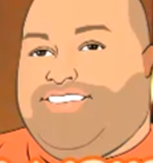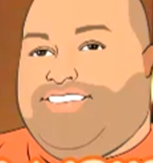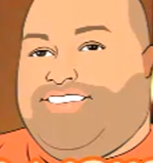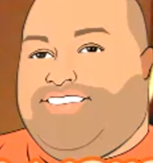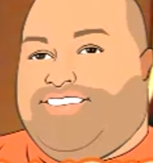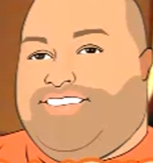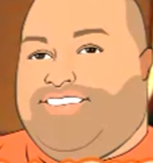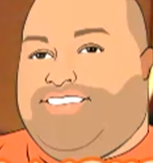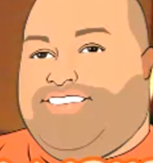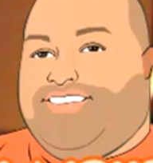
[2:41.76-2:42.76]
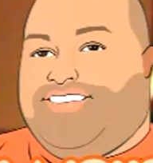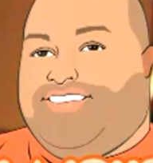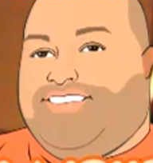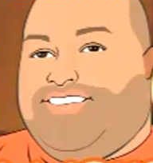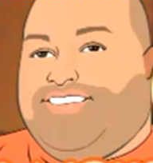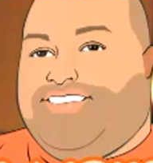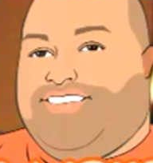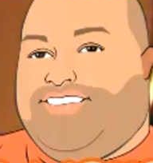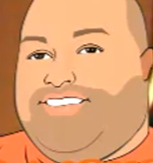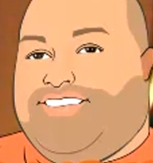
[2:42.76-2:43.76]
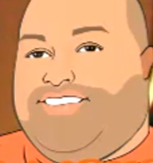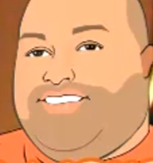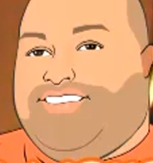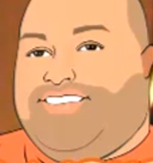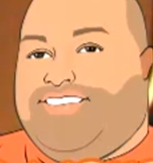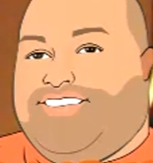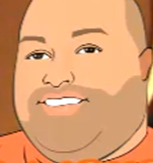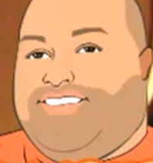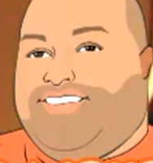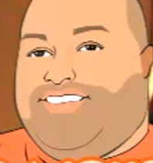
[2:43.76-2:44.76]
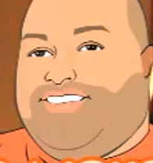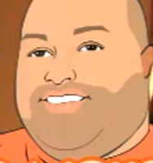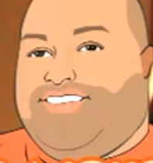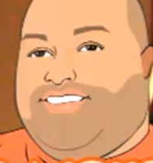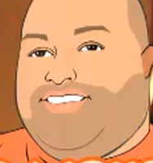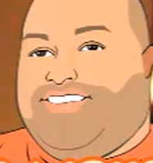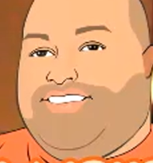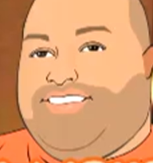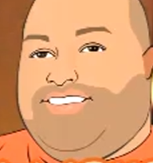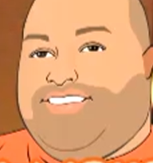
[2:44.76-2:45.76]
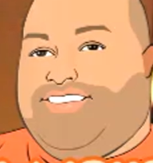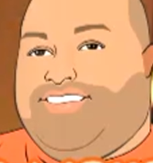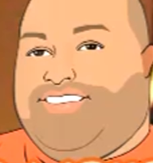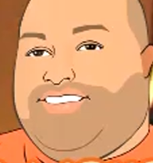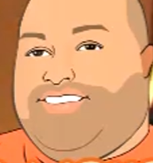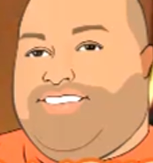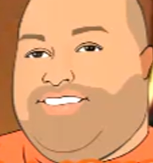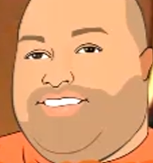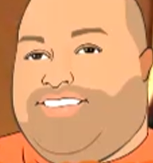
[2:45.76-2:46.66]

(silence)